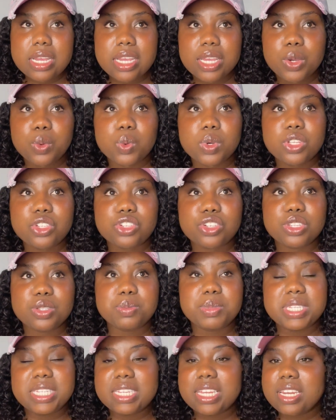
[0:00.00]
It was just
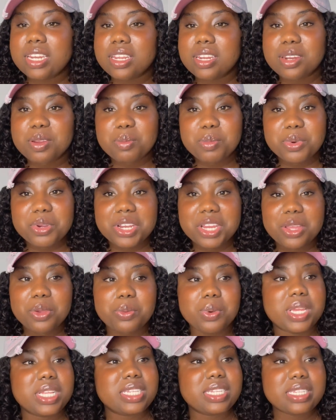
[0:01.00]
me sending the money,
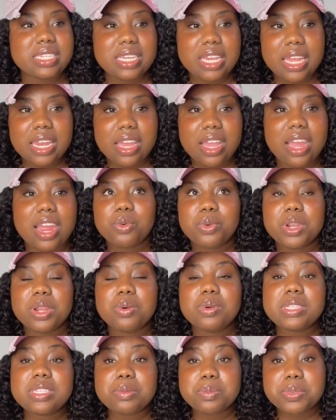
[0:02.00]
waiting to get the car. When I
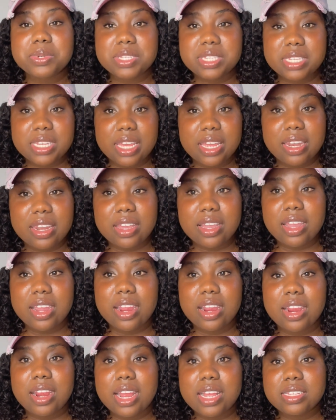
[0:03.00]
was supposed to get the
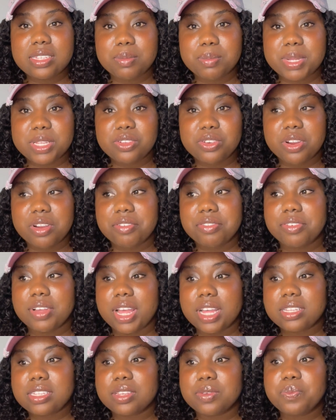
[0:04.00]
car, as a matter of
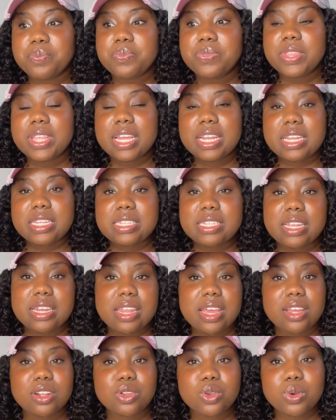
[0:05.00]
fact, they said
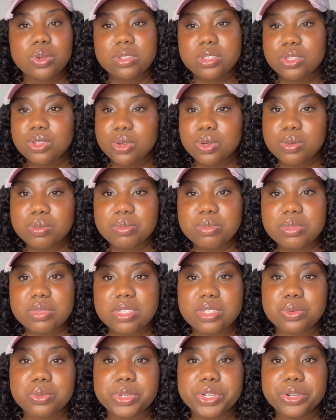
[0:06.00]
that
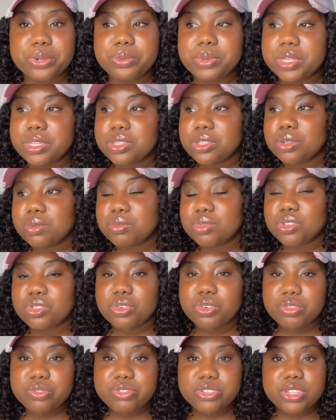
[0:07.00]
customs were doing some
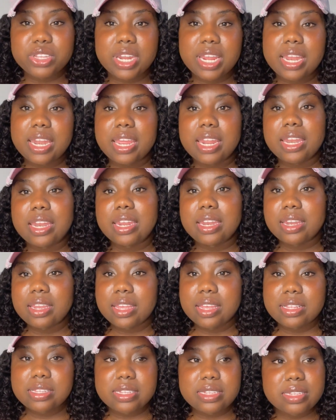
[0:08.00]
stuff so that they didn't
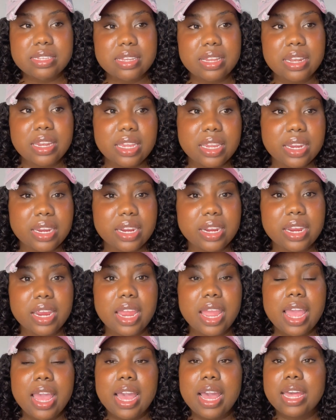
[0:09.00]
get it clear
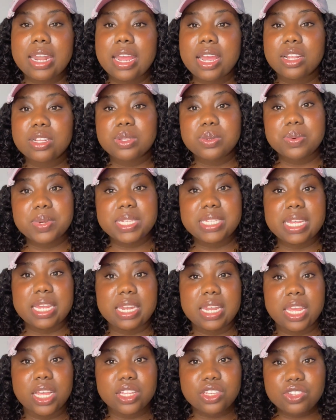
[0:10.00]
and I had to wait
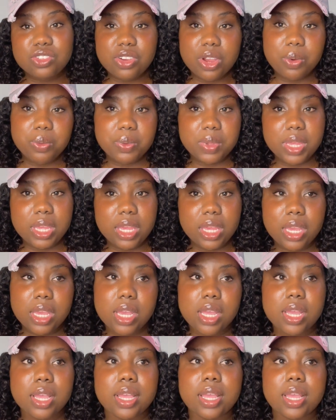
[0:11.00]
an extra week.